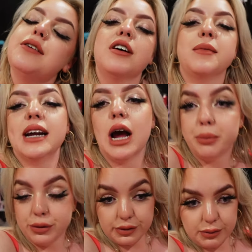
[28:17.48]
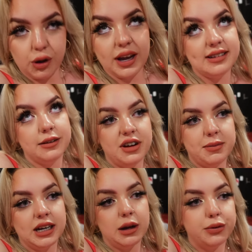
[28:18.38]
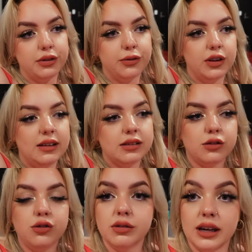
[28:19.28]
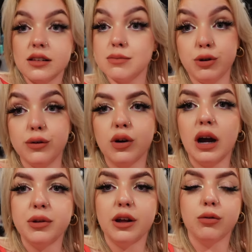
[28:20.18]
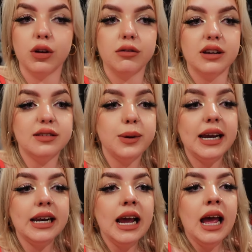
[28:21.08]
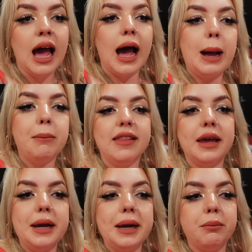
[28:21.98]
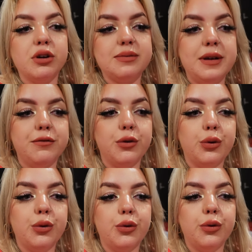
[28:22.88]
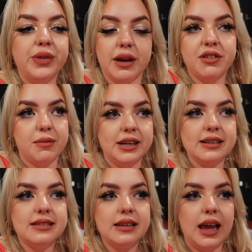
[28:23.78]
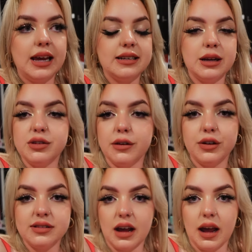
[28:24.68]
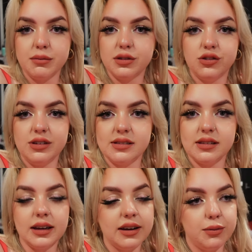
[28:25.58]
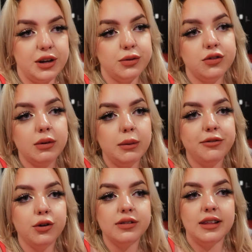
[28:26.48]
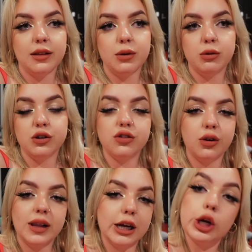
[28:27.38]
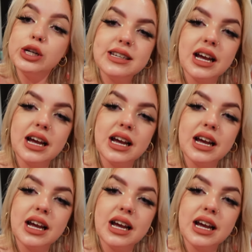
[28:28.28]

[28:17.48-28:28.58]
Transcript: a 5-minute couples. Well, I did a 5-minute couples for this beautiful couple. They were really, really sweet. And they booked me for, 5 minutes. And it was her first time. So she's like never been to a strip club before. So the other one wanted to show like a good